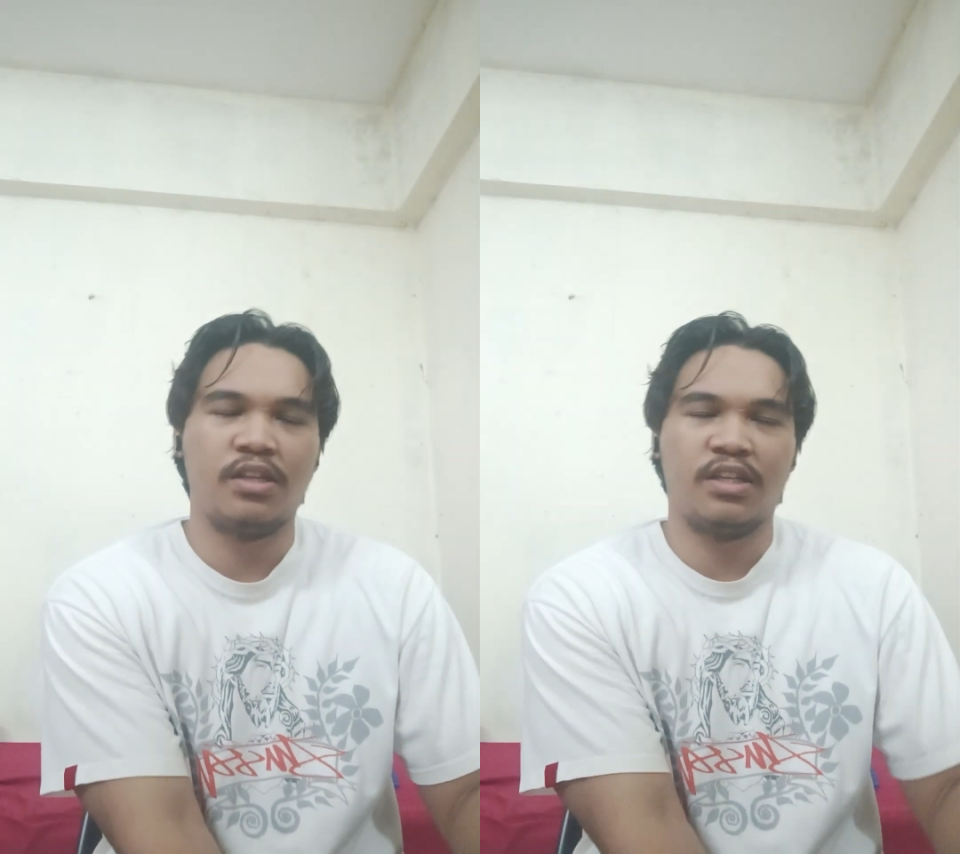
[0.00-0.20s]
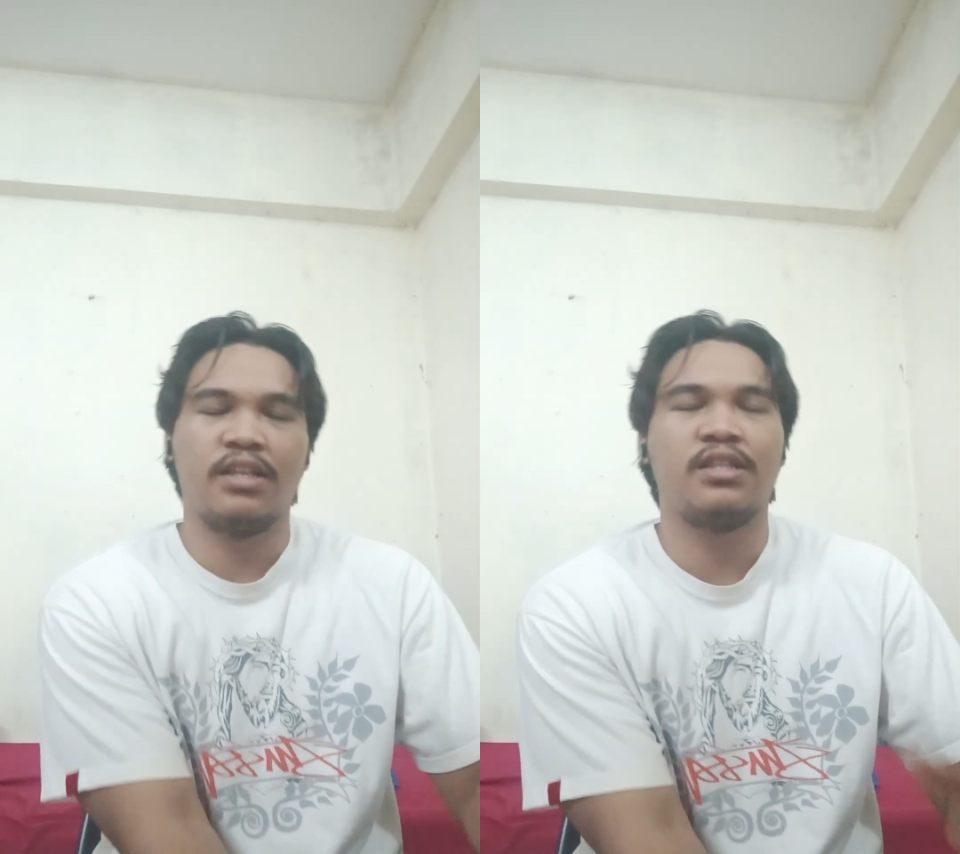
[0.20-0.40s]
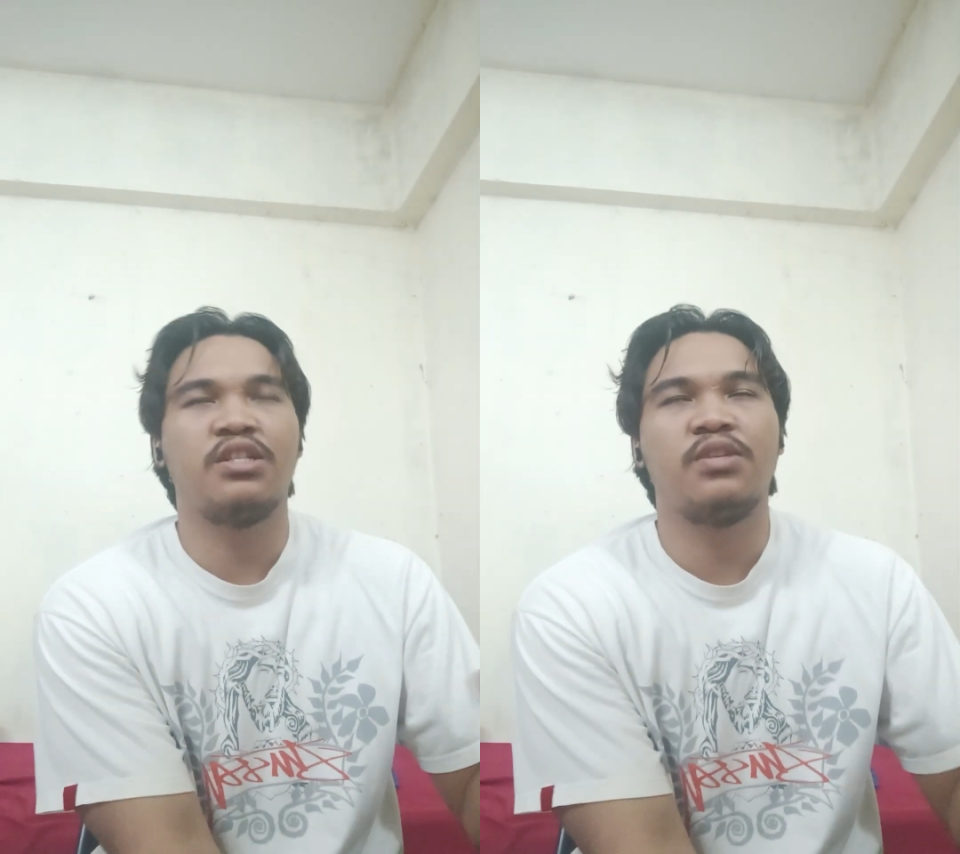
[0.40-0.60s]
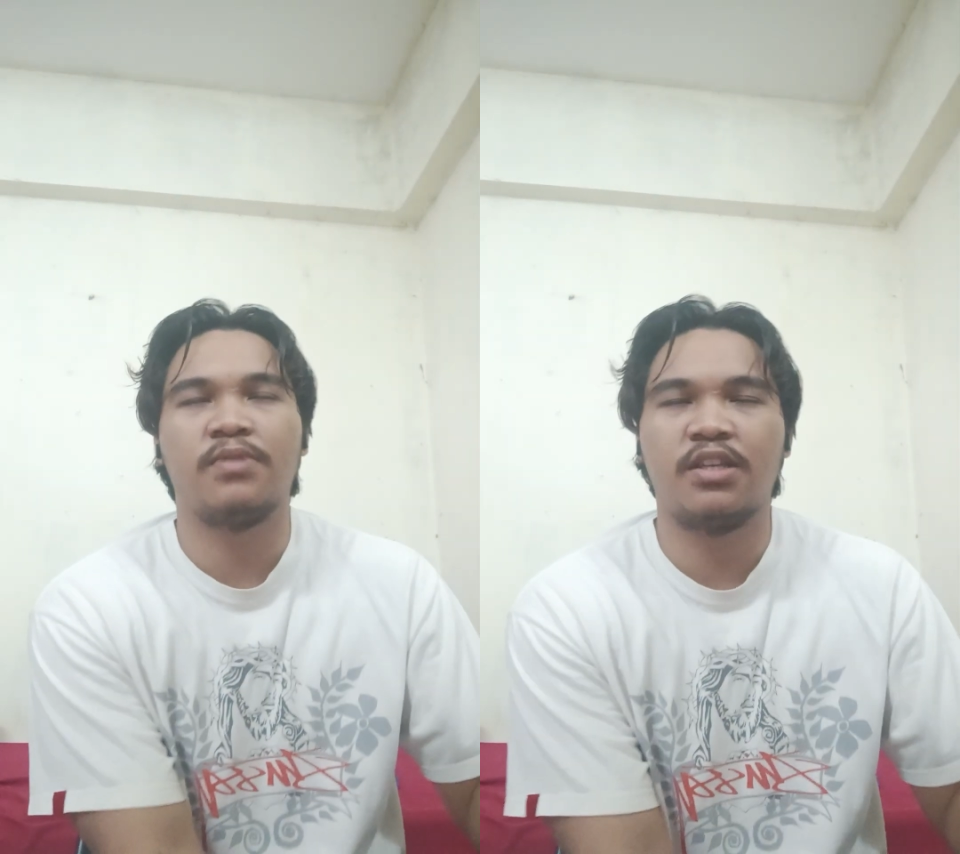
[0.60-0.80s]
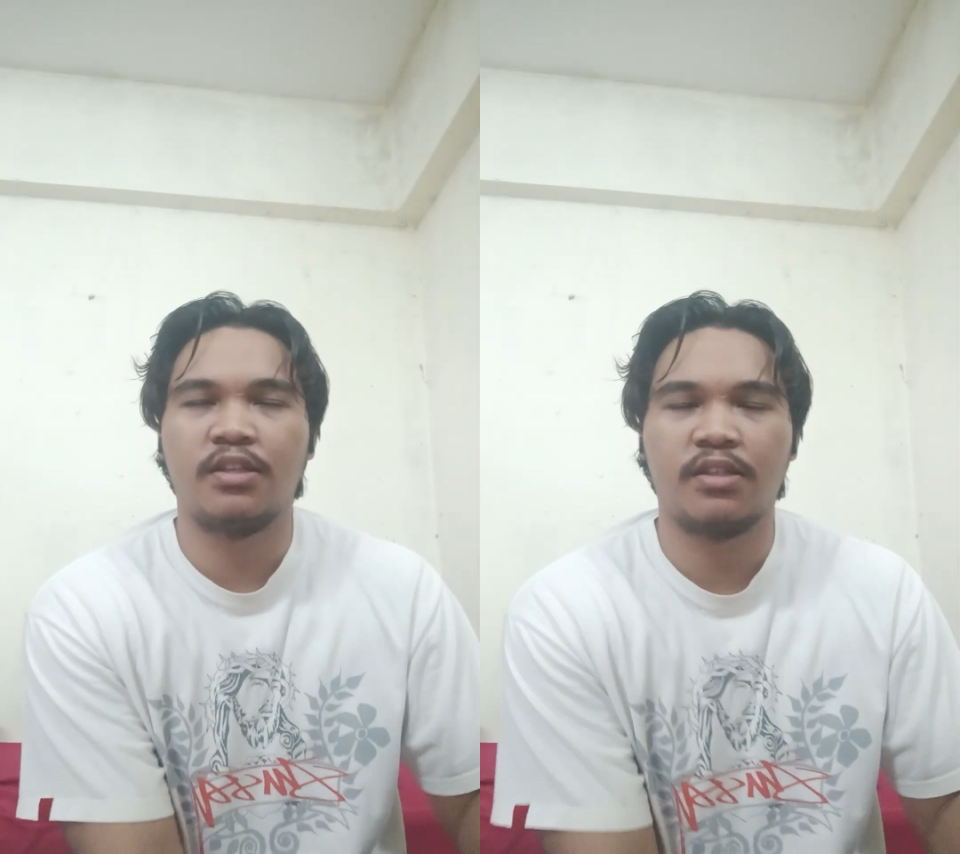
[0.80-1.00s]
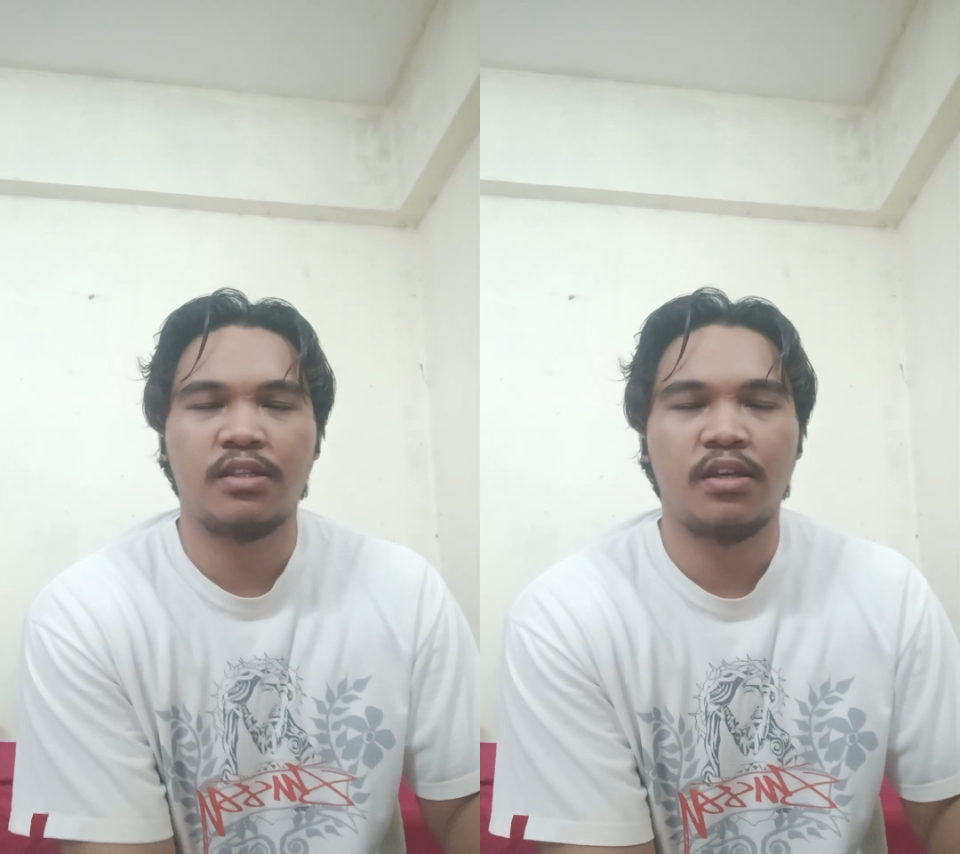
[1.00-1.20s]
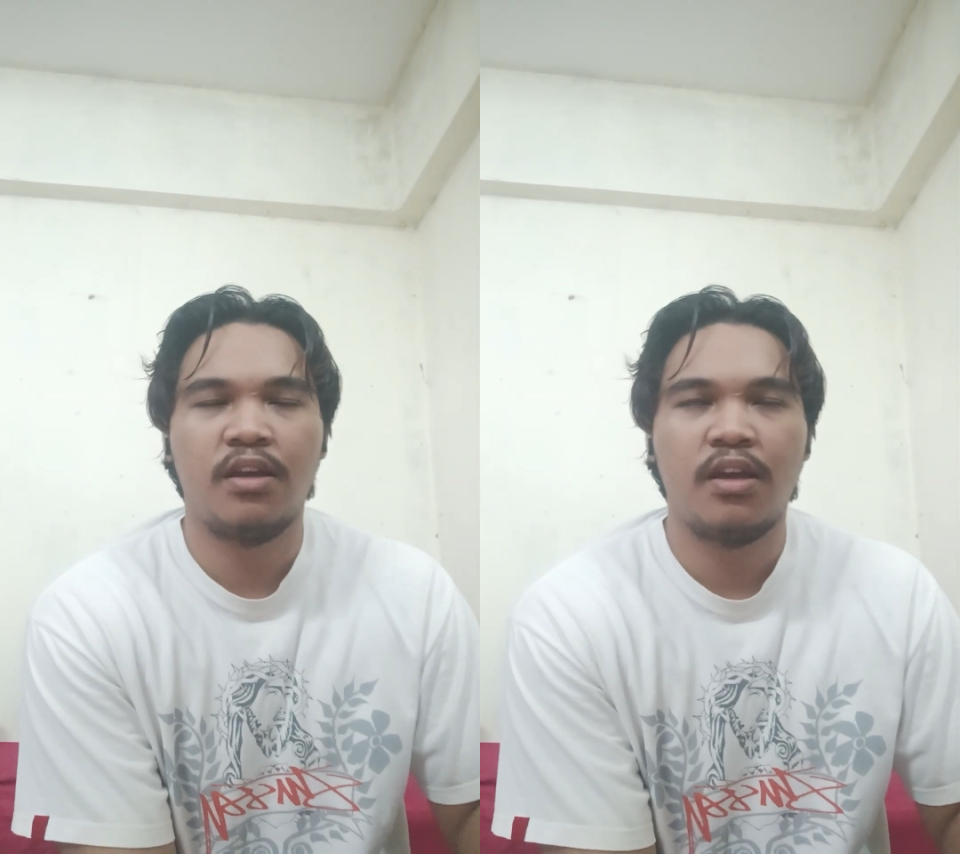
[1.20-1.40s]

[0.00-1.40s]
in case the ship sinks.